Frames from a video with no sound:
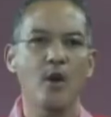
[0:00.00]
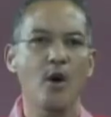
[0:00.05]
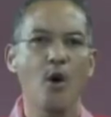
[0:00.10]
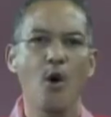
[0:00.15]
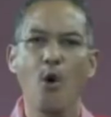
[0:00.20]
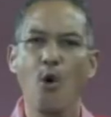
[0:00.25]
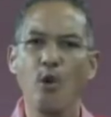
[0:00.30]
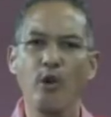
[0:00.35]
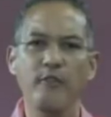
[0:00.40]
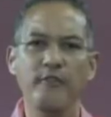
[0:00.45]

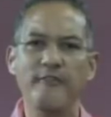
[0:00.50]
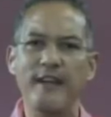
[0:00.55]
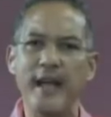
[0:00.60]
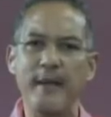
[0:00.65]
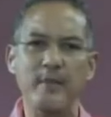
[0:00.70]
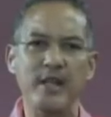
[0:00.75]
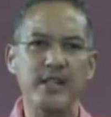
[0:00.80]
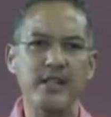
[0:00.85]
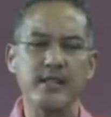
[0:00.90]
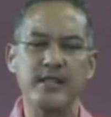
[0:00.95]
Whole
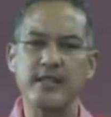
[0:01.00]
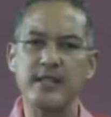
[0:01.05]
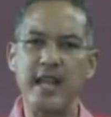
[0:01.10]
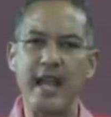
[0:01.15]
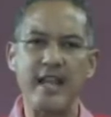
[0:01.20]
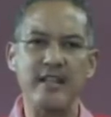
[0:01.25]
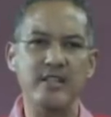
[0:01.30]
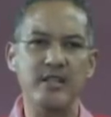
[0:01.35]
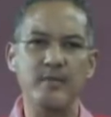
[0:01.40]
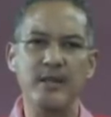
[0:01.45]
families
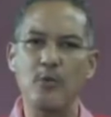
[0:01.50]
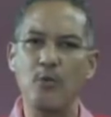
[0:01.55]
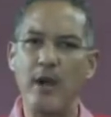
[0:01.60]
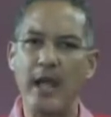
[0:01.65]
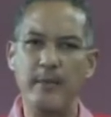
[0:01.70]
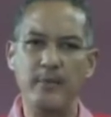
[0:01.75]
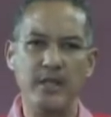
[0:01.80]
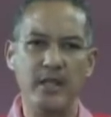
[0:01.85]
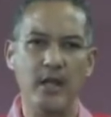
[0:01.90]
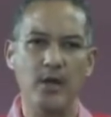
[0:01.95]
stand to be
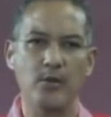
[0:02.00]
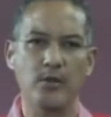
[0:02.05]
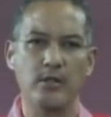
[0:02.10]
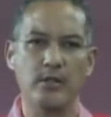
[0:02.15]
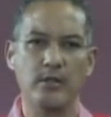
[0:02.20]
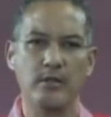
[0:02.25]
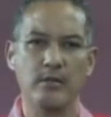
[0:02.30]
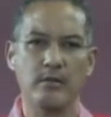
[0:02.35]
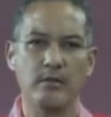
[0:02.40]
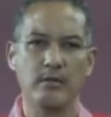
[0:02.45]
wiped
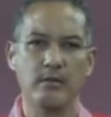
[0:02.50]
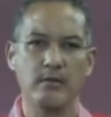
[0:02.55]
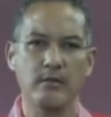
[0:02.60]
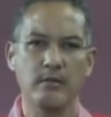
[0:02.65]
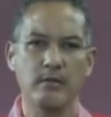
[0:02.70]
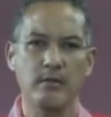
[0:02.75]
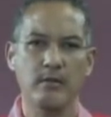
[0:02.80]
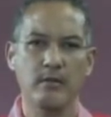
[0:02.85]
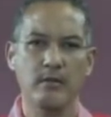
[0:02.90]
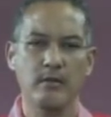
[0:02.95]
out.
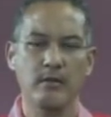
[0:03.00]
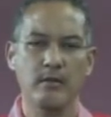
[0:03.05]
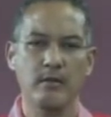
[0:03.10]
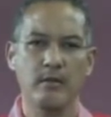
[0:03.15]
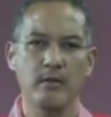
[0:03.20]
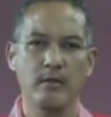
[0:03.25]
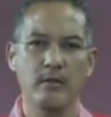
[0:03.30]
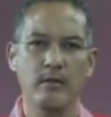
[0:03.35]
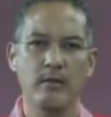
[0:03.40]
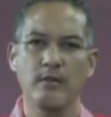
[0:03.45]

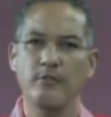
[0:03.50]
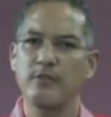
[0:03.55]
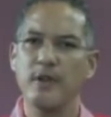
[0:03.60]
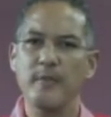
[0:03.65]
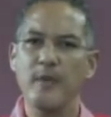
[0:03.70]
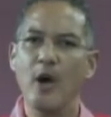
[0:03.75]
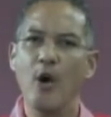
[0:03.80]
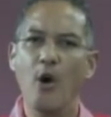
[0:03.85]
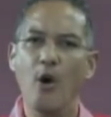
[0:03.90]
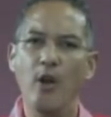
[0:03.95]

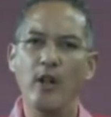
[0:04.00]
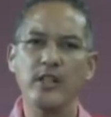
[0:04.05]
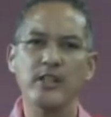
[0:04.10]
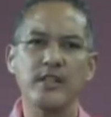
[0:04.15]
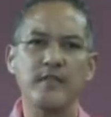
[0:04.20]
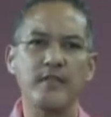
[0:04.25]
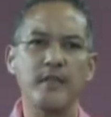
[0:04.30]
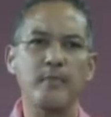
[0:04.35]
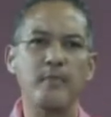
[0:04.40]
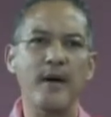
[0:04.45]
From the
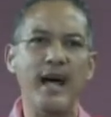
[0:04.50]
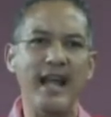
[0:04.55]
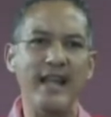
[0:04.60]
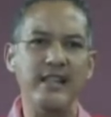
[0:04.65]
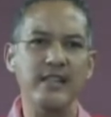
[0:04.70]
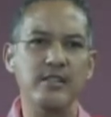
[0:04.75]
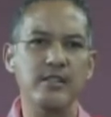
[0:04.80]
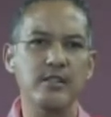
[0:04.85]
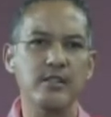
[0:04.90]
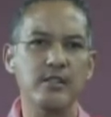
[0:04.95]
halls of the
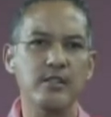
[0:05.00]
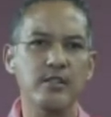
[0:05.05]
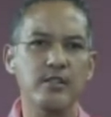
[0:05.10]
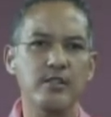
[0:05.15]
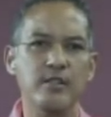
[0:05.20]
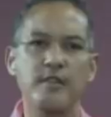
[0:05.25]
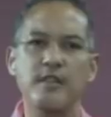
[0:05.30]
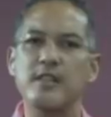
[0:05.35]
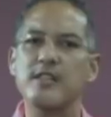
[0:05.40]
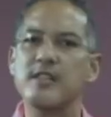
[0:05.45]
palace
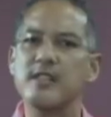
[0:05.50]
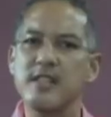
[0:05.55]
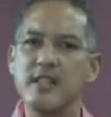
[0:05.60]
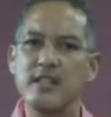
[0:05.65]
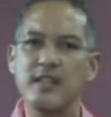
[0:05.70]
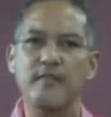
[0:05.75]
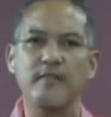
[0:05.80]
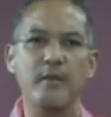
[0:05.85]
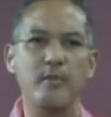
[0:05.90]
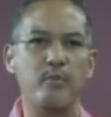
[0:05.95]
to the
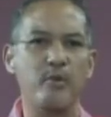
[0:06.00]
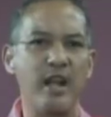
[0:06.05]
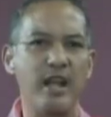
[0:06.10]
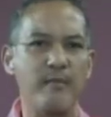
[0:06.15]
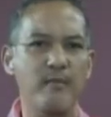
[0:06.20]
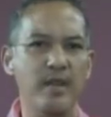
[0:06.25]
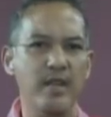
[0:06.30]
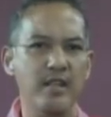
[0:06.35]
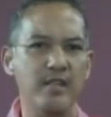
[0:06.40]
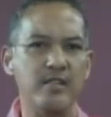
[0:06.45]
seat of the
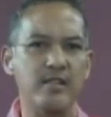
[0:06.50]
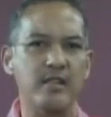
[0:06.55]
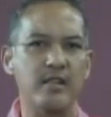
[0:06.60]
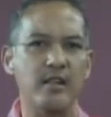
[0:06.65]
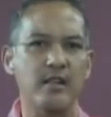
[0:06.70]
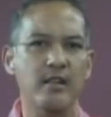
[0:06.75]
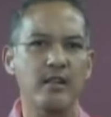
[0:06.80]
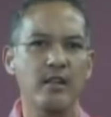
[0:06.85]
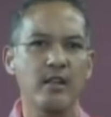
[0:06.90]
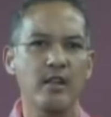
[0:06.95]
Prime
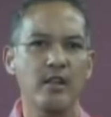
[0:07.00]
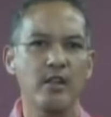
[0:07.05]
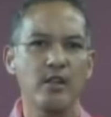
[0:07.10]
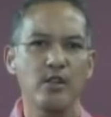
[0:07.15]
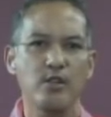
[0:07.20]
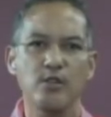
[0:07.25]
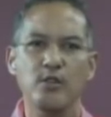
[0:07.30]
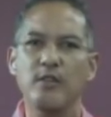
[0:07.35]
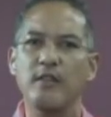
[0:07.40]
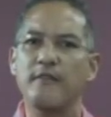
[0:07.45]
Minister
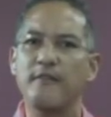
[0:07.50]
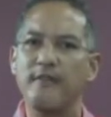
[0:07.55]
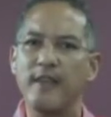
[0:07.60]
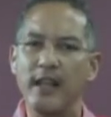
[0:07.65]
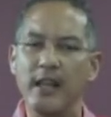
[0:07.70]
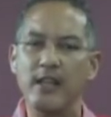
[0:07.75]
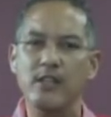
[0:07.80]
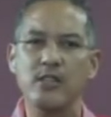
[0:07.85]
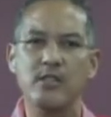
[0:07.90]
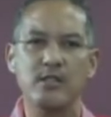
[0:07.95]
to the
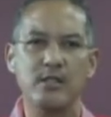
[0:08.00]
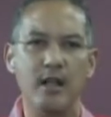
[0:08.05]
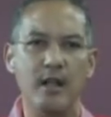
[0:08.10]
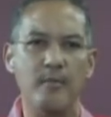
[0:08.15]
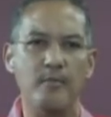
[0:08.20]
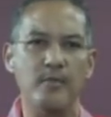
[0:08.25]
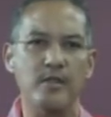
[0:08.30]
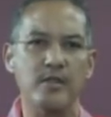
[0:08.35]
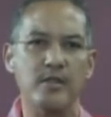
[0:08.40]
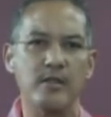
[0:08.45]
village
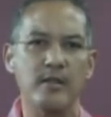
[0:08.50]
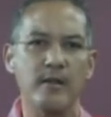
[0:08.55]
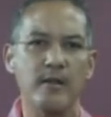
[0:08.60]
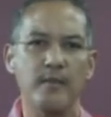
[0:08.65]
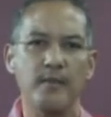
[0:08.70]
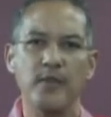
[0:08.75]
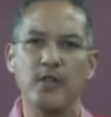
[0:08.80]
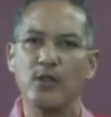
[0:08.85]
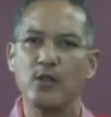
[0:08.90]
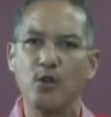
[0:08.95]
slums,
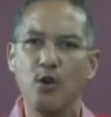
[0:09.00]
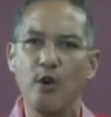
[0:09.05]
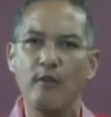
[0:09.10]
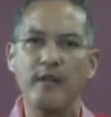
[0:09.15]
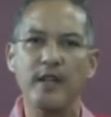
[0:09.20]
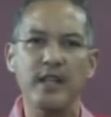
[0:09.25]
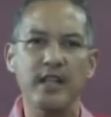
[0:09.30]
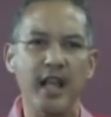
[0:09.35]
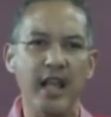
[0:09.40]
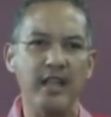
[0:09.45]

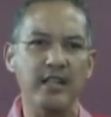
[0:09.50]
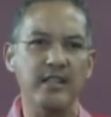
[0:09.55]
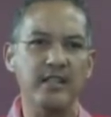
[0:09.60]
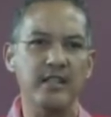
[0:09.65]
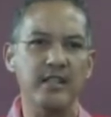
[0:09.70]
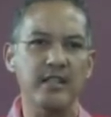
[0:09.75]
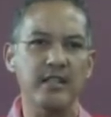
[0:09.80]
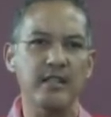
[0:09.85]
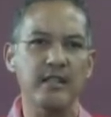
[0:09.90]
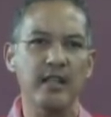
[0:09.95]

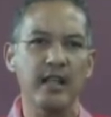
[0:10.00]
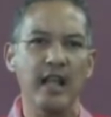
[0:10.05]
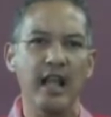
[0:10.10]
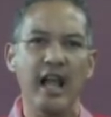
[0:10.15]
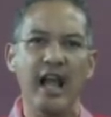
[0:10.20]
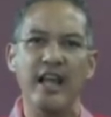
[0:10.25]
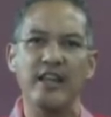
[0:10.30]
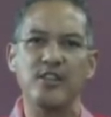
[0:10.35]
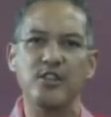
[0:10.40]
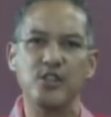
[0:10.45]
COVID-19
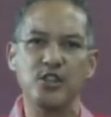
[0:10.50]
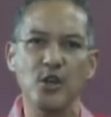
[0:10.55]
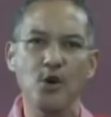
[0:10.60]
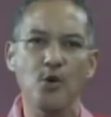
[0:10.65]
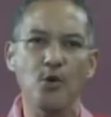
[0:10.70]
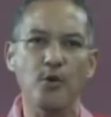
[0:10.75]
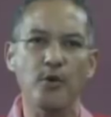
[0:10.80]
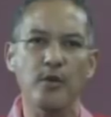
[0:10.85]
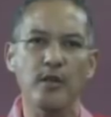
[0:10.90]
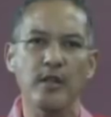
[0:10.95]
has
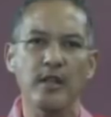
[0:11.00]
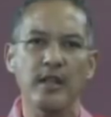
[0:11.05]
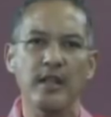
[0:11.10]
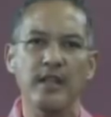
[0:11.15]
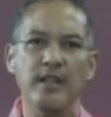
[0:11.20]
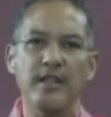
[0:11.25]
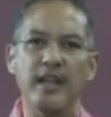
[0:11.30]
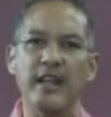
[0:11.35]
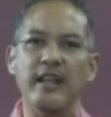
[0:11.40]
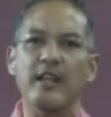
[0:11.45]
shown
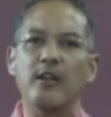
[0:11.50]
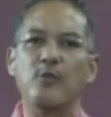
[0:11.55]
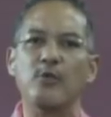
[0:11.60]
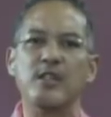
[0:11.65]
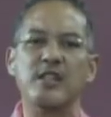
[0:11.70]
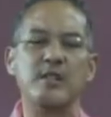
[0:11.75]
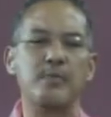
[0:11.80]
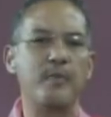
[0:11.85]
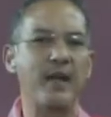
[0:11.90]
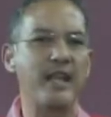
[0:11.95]
that it
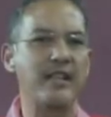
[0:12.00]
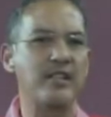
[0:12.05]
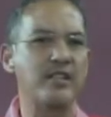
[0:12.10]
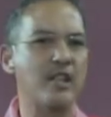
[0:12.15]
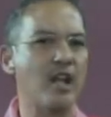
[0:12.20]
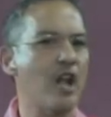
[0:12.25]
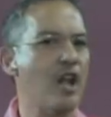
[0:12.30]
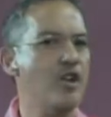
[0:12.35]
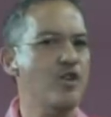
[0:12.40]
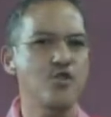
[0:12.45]

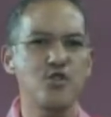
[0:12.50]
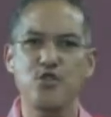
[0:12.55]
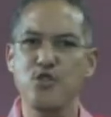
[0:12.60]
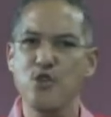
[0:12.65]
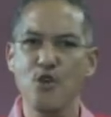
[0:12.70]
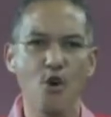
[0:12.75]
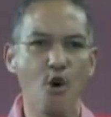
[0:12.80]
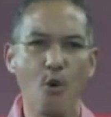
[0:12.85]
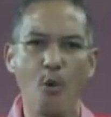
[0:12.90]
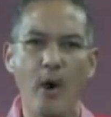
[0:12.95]
respects
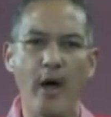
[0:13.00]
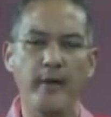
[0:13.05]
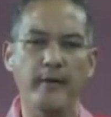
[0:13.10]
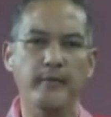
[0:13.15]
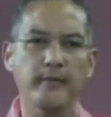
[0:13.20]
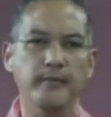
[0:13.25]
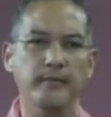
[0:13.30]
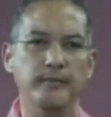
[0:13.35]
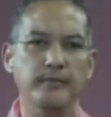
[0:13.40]
no one.